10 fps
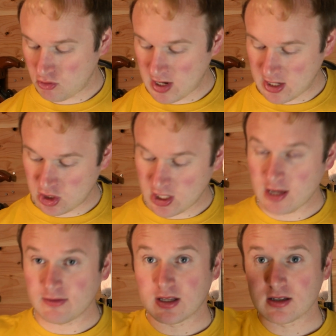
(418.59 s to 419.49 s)
create
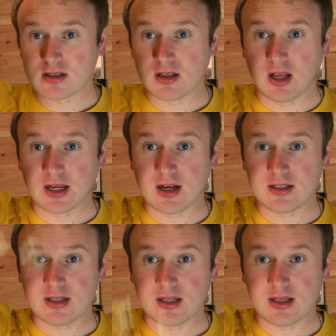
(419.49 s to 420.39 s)
shavings like I
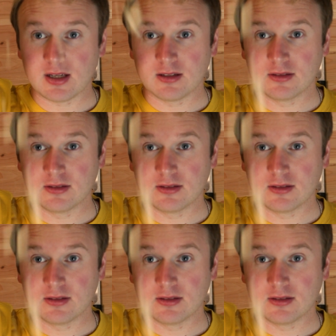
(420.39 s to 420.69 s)
did here.